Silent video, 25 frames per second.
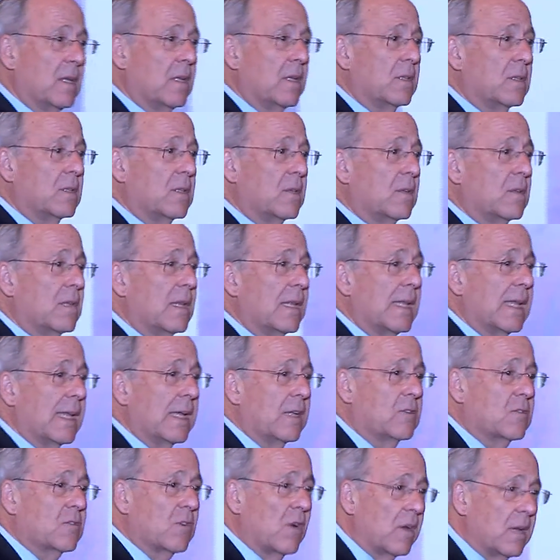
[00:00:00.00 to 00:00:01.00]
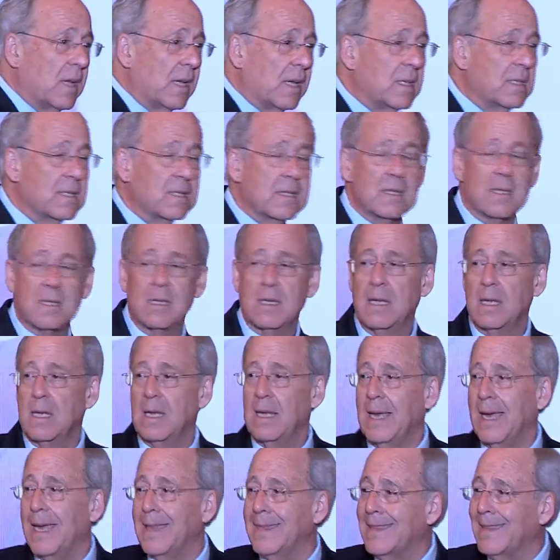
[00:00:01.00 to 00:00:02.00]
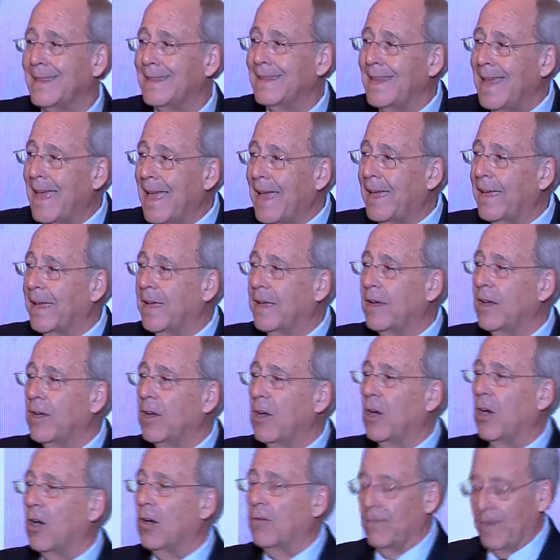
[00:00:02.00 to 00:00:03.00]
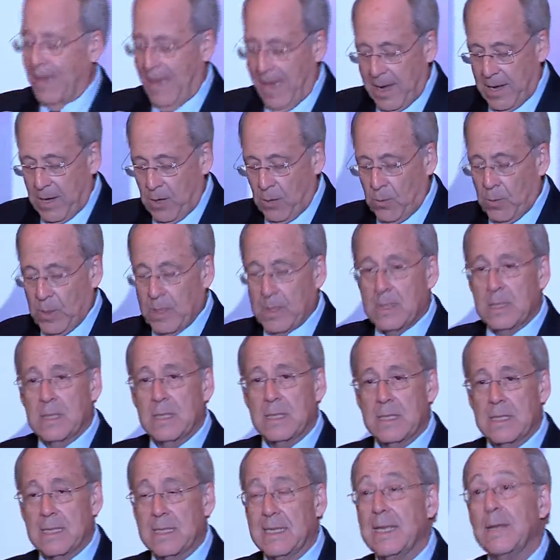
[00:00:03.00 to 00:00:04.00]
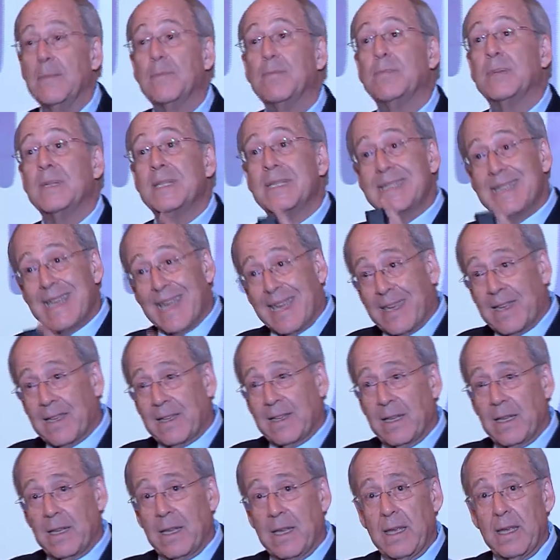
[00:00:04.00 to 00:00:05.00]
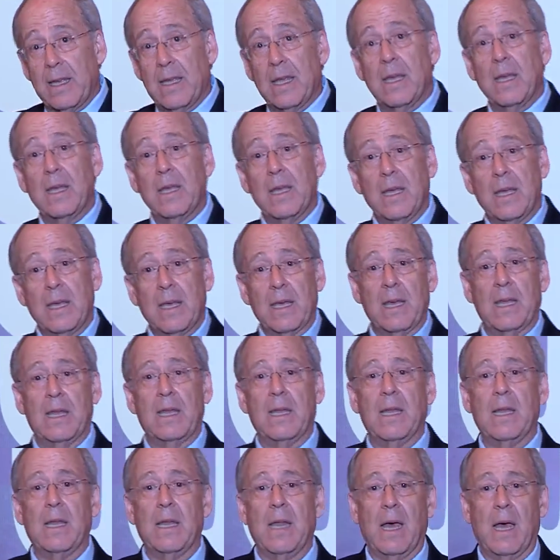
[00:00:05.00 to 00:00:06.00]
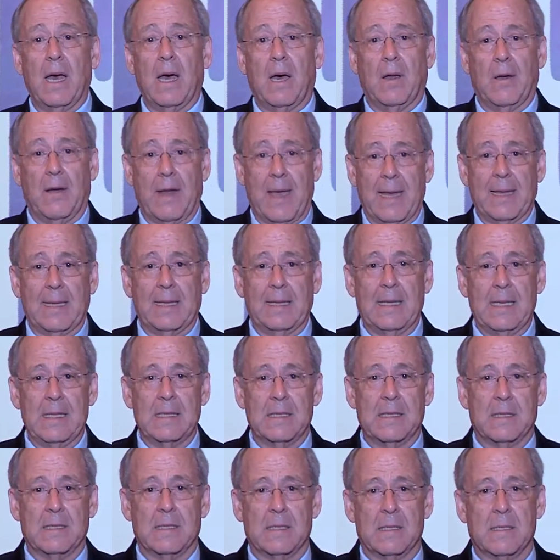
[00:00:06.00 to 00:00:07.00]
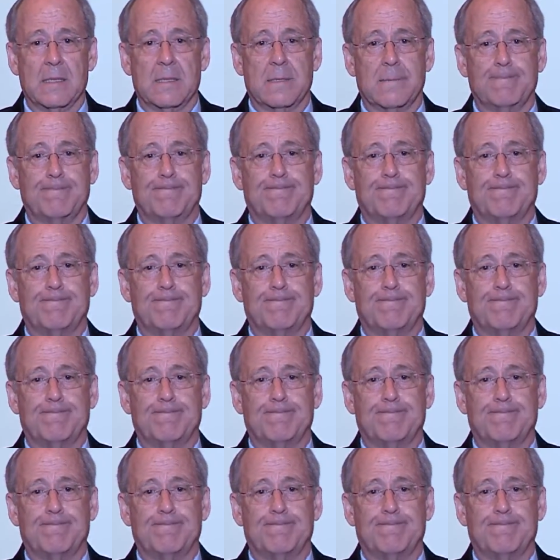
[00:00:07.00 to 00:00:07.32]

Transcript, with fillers: to the electronics and the lack of adequate sleep, particularly in our adolescence.